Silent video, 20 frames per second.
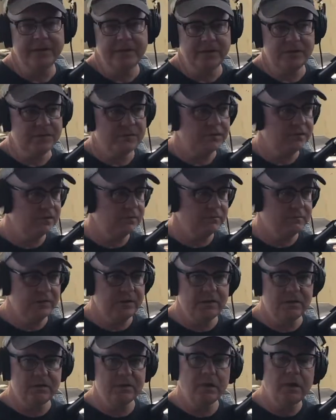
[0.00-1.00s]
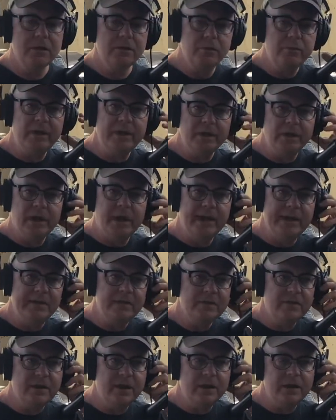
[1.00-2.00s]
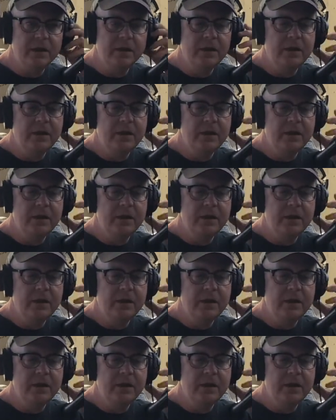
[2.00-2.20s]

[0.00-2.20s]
just realize that